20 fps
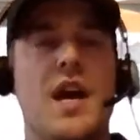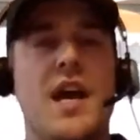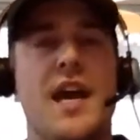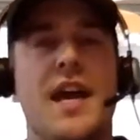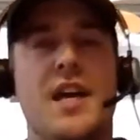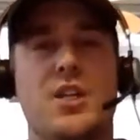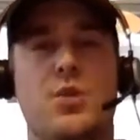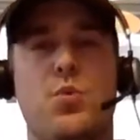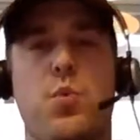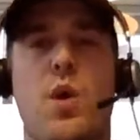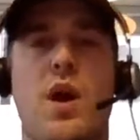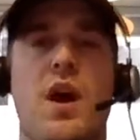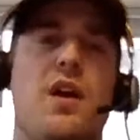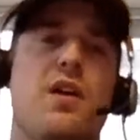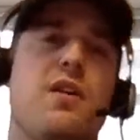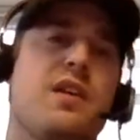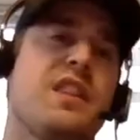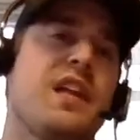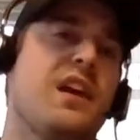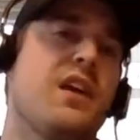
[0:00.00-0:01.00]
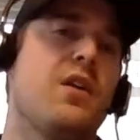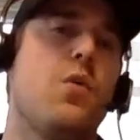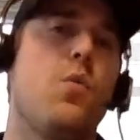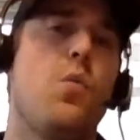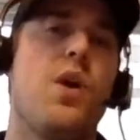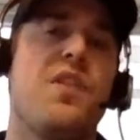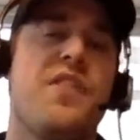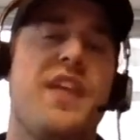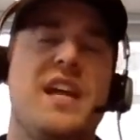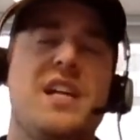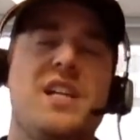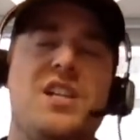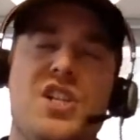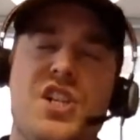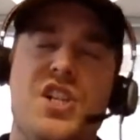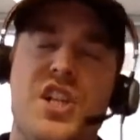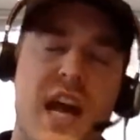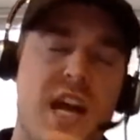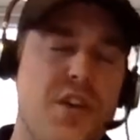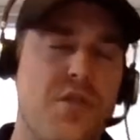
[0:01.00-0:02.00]
is where they're where they
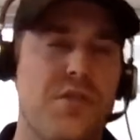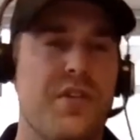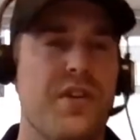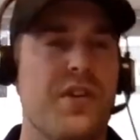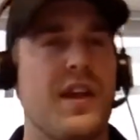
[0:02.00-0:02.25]
genuinely